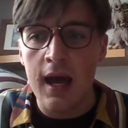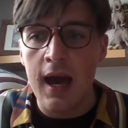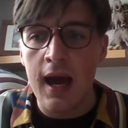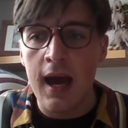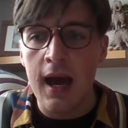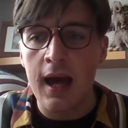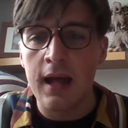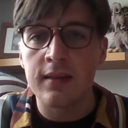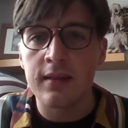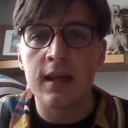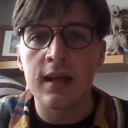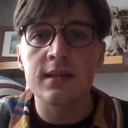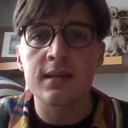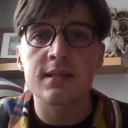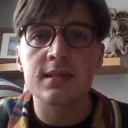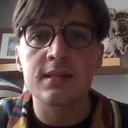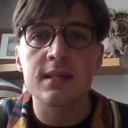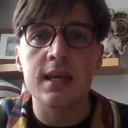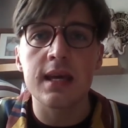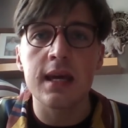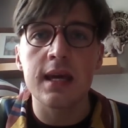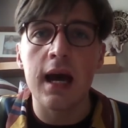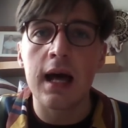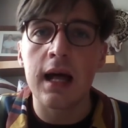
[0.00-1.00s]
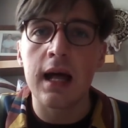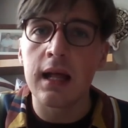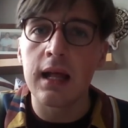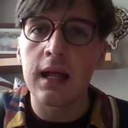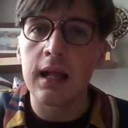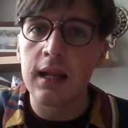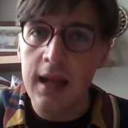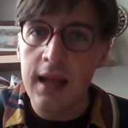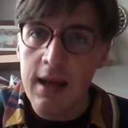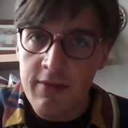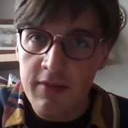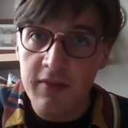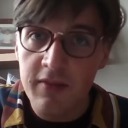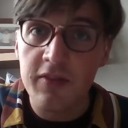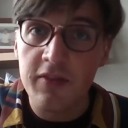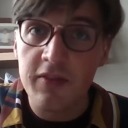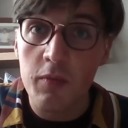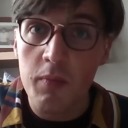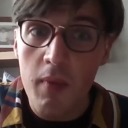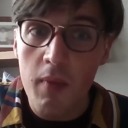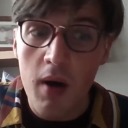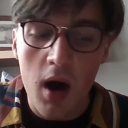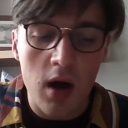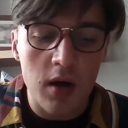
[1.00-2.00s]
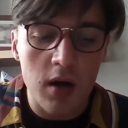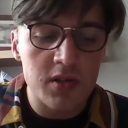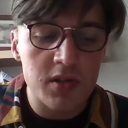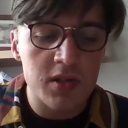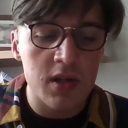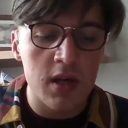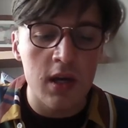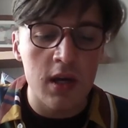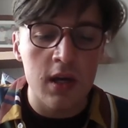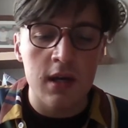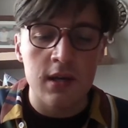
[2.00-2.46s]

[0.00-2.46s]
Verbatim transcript: and that's the uh, 11th of March.